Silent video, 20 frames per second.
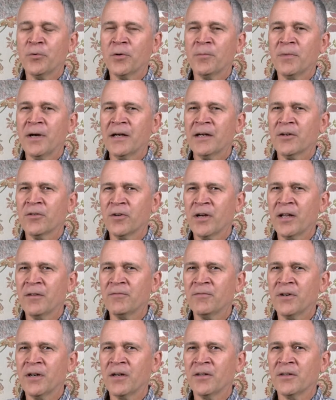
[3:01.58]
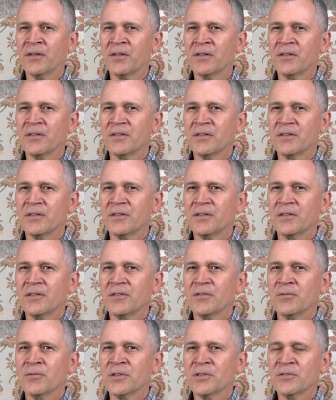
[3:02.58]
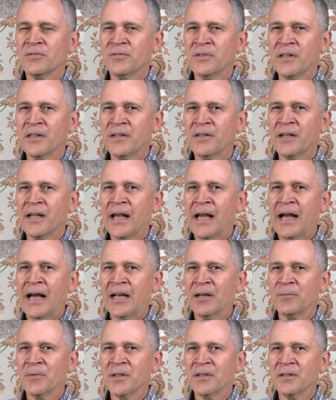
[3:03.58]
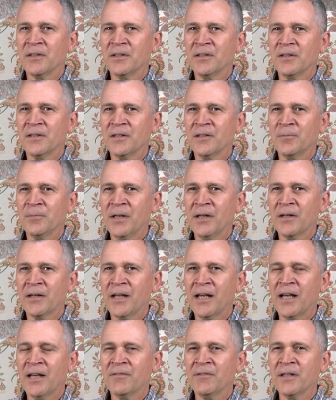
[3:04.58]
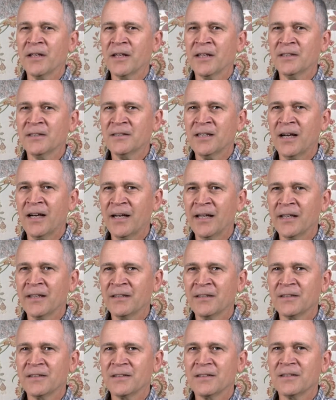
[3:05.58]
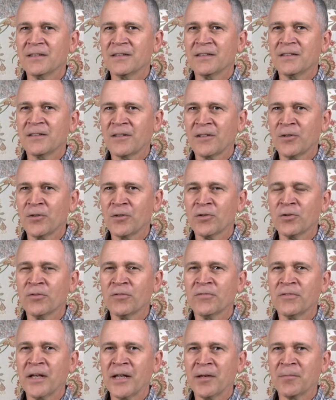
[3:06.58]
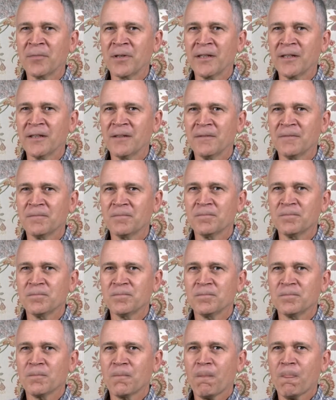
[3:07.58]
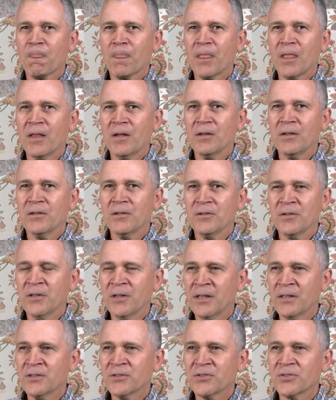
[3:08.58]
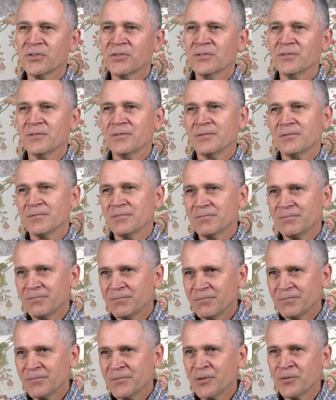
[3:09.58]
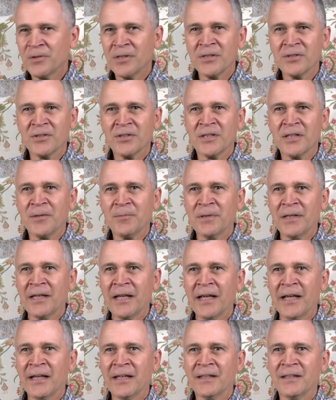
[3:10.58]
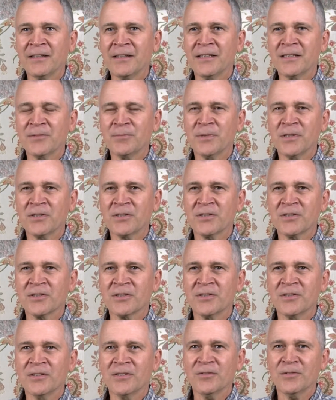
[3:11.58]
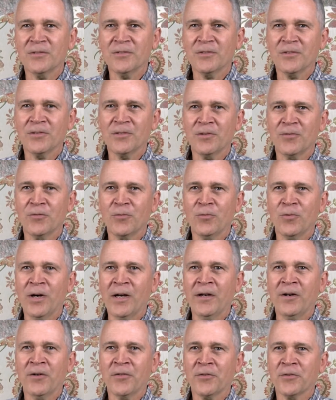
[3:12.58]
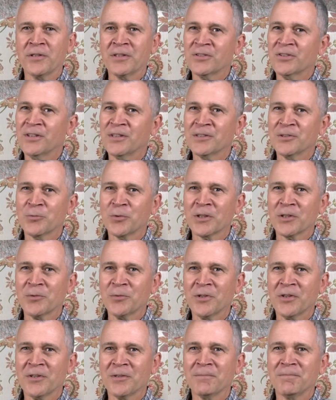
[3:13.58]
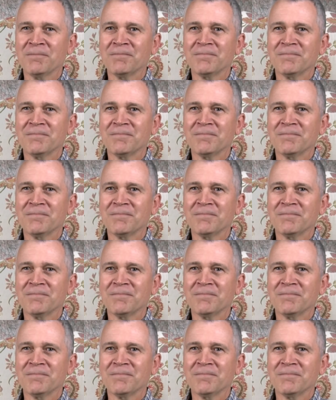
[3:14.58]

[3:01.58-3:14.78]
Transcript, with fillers: where my grandfather was very adamant about having a tight local family. Thus, the reason he began his business and why all three sons worked with him.